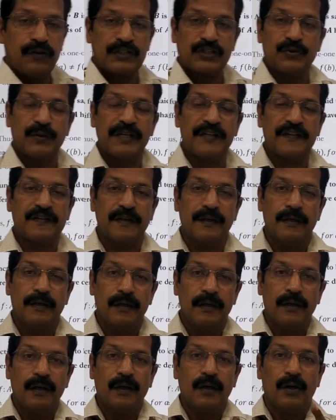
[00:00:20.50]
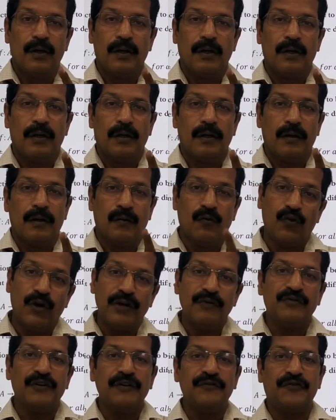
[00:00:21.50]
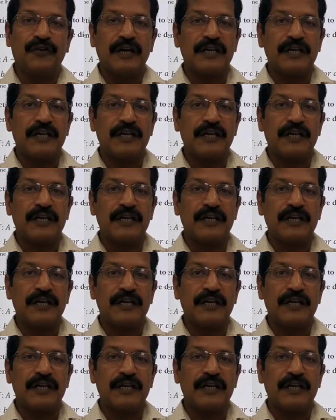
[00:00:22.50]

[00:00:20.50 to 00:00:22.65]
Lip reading: First one is one